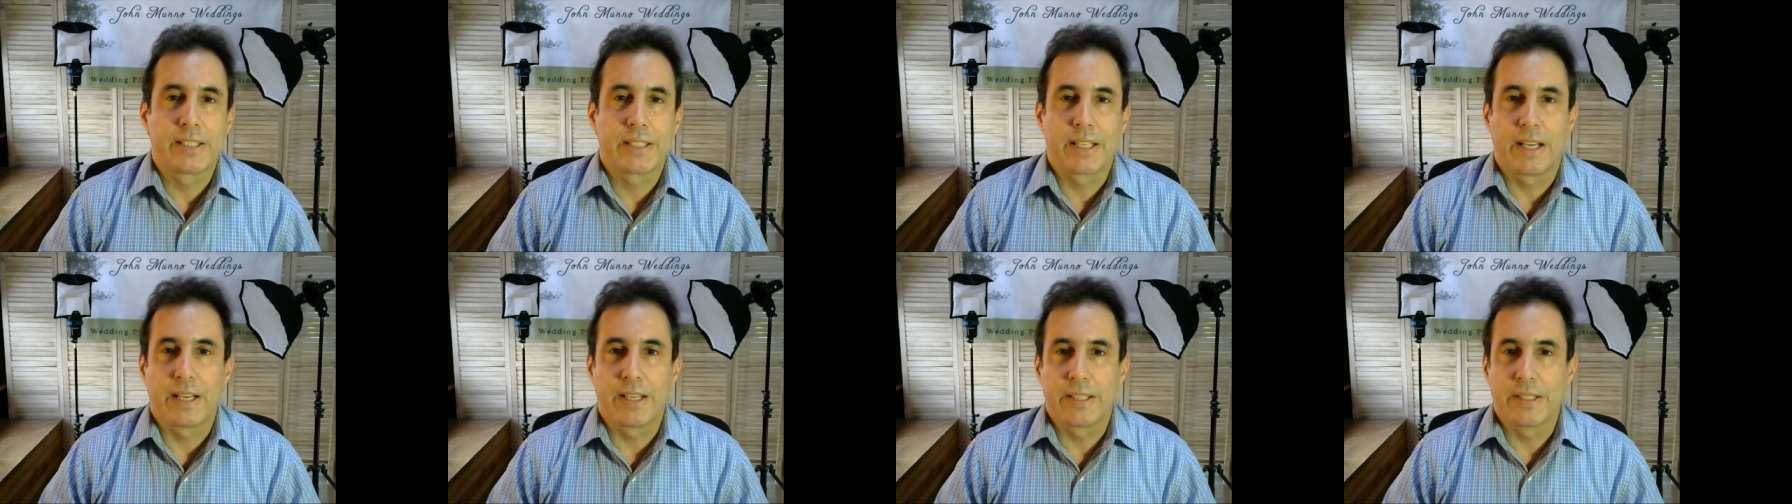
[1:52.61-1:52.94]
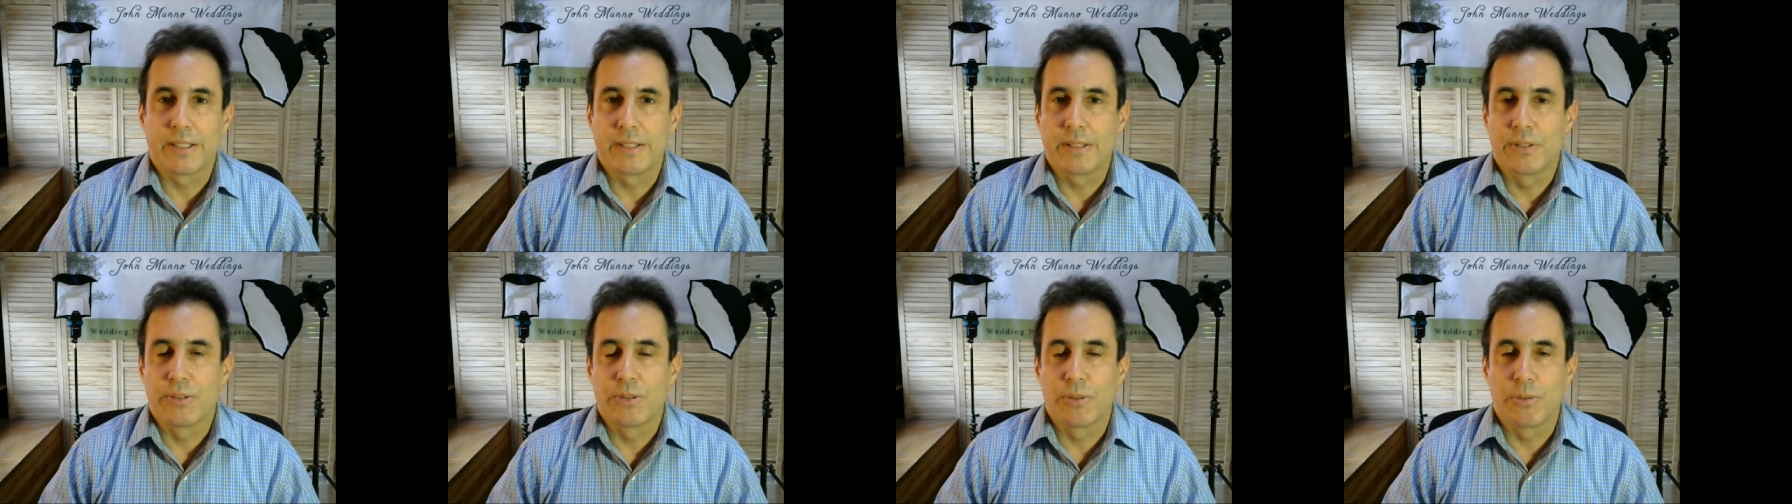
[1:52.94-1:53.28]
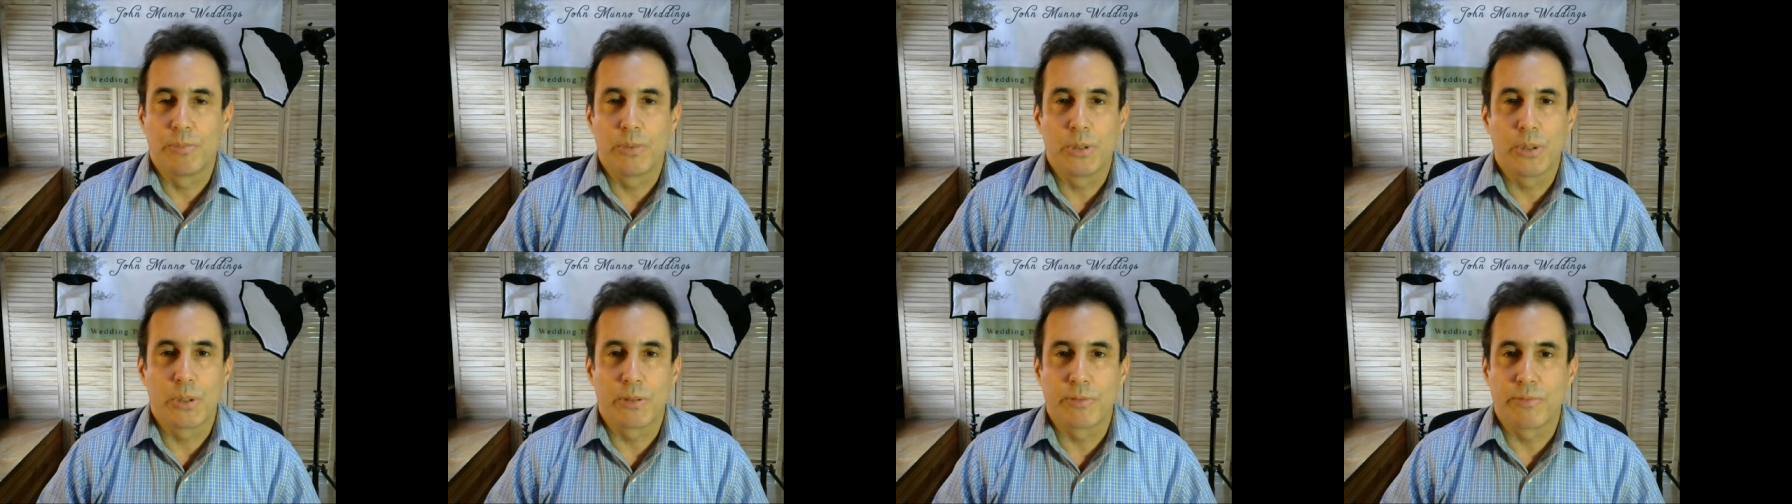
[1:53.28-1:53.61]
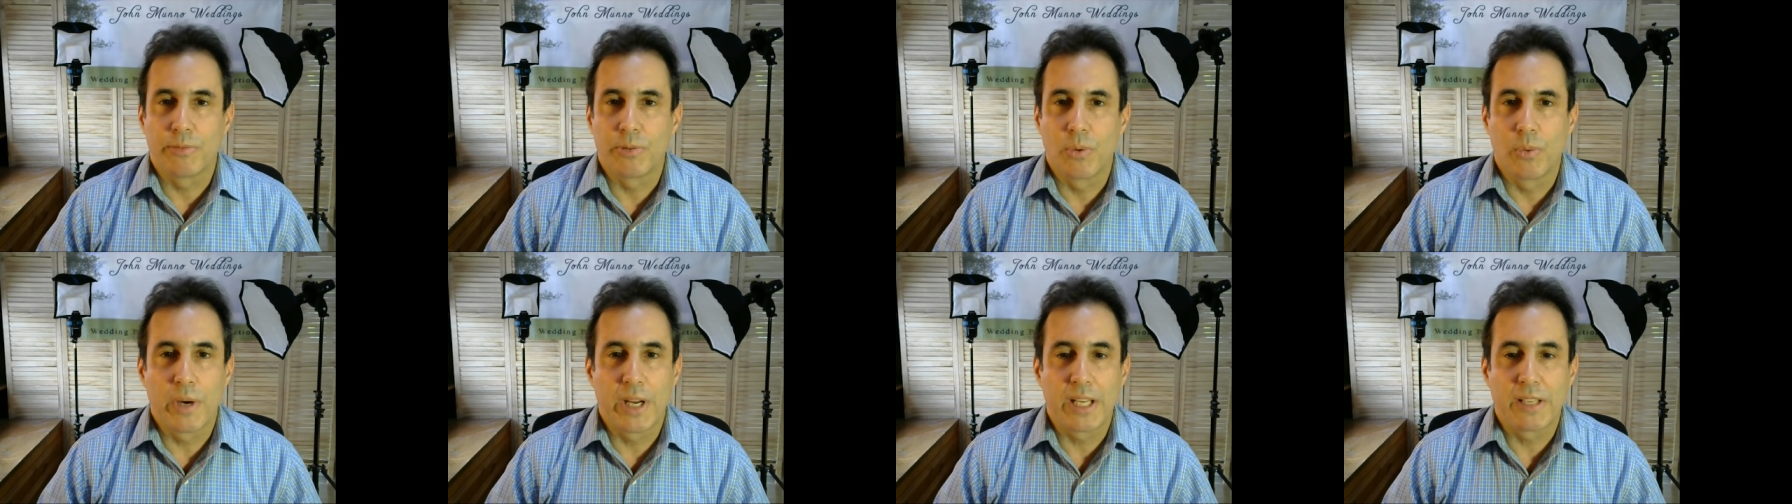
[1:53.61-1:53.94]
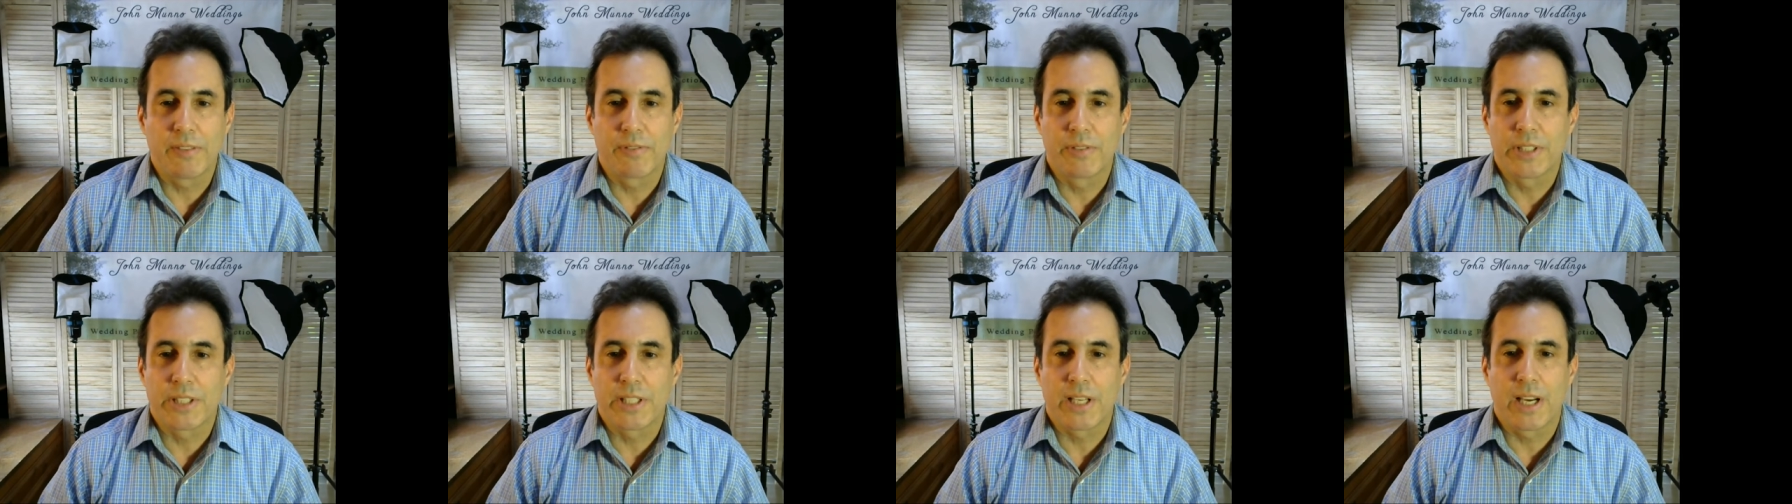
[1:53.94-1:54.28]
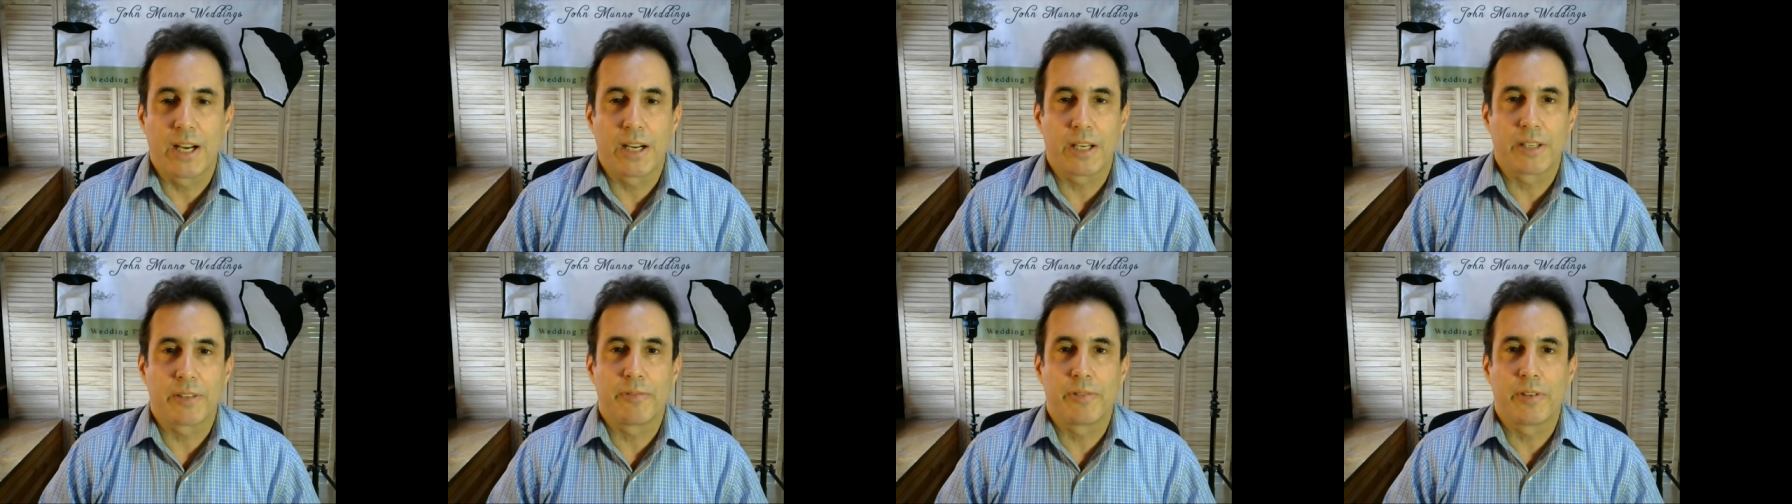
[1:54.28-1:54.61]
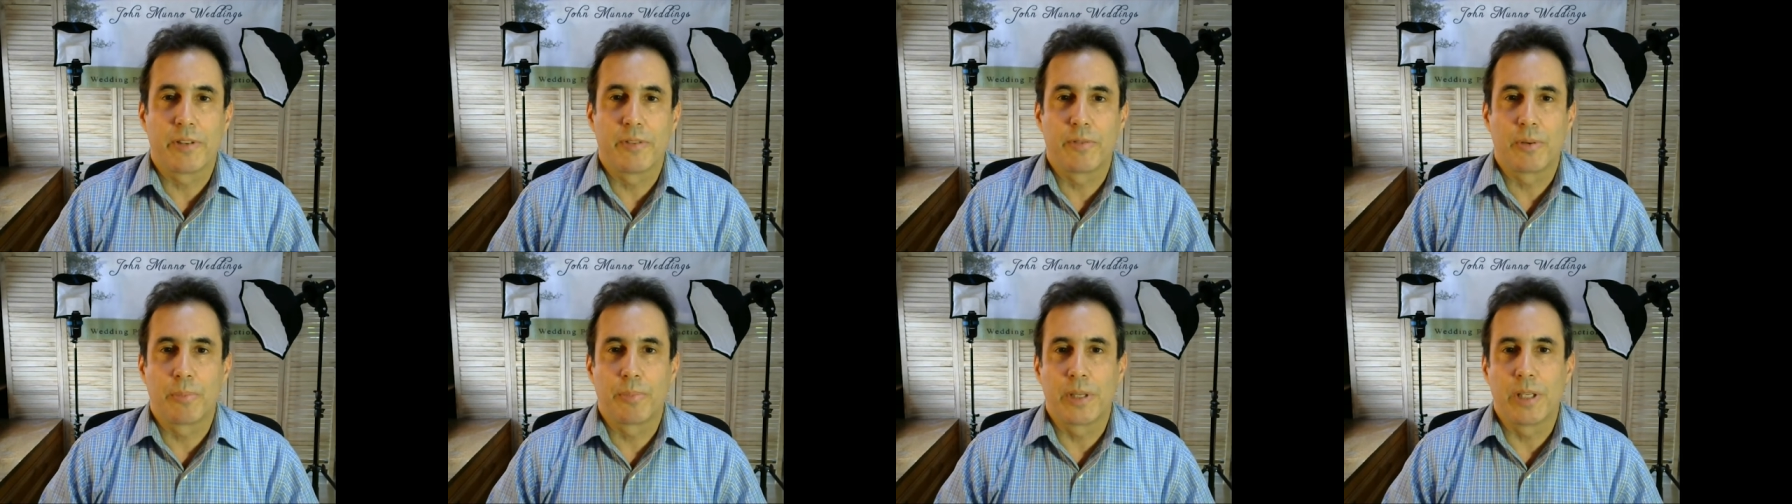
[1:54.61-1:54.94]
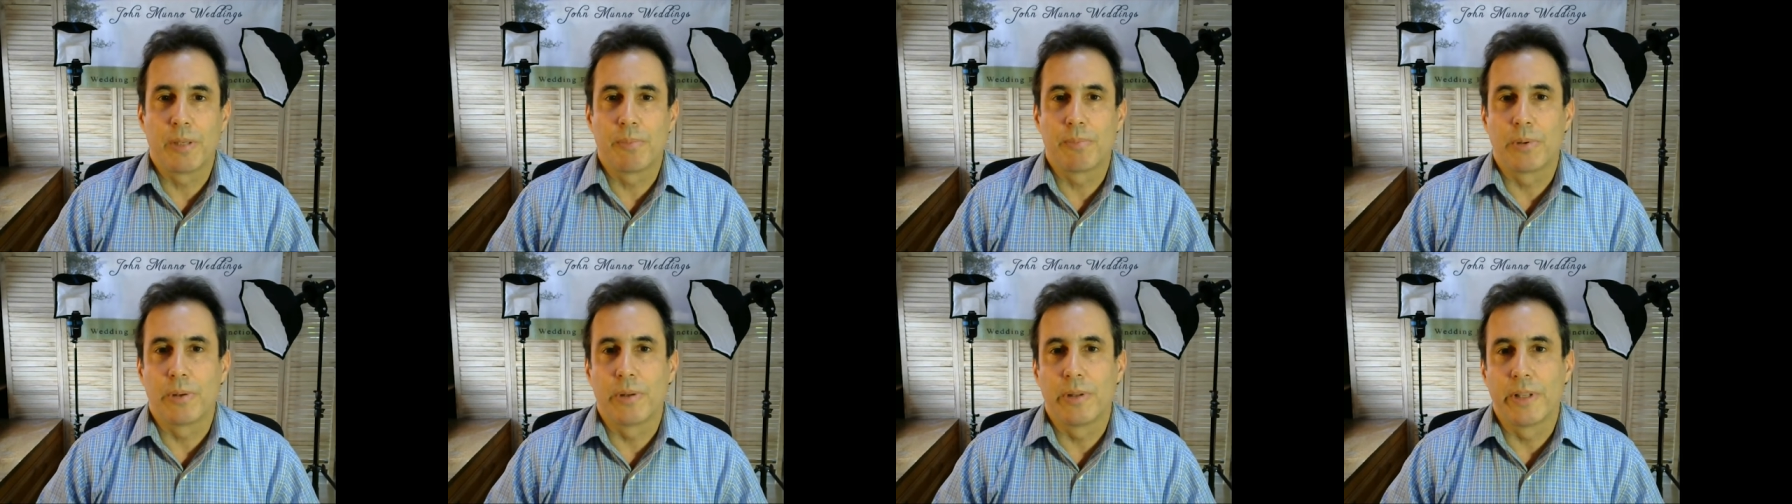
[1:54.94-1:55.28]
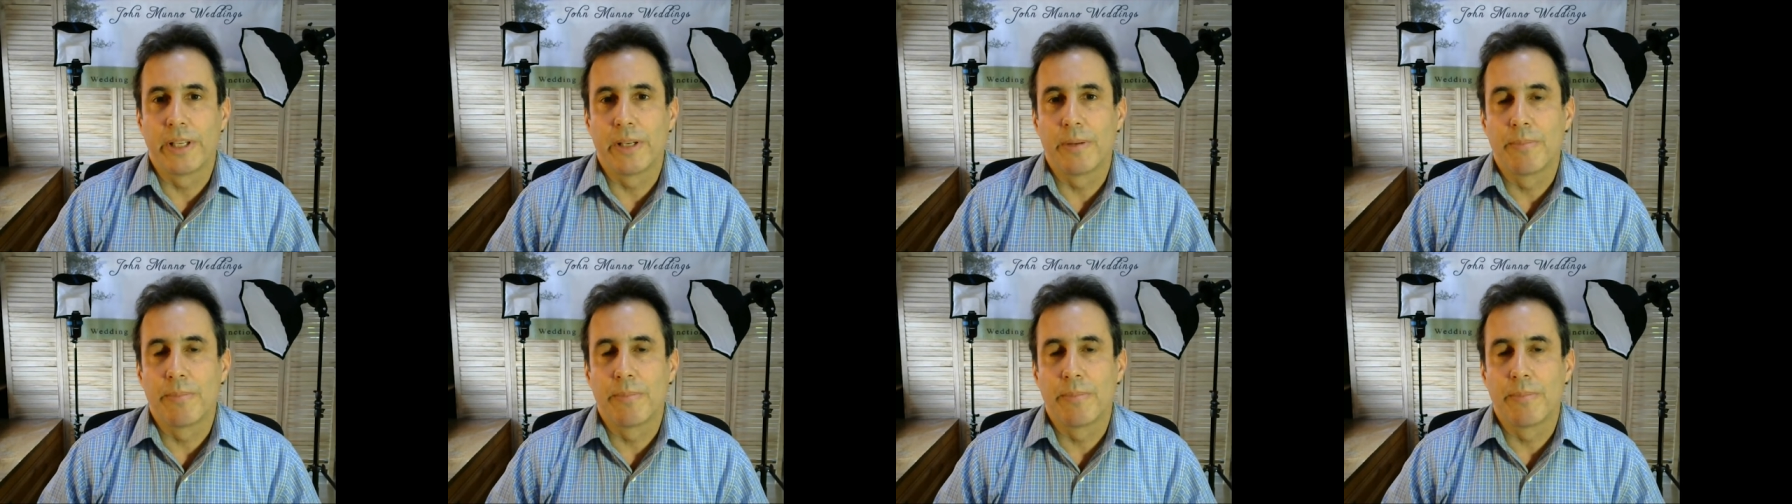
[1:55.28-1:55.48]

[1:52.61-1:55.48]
I do beautiful wedding photography for people, and I'm